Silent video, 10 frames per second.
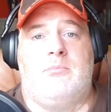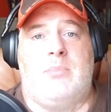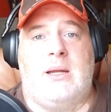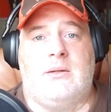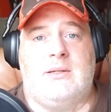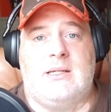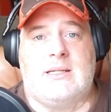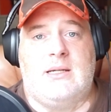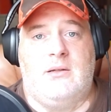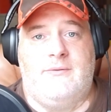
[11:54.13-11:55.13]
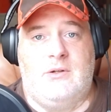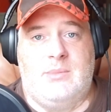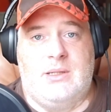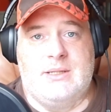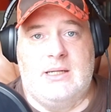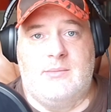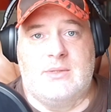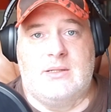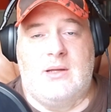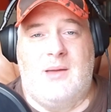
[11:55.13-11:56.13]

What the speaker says: Penalties kill football teams.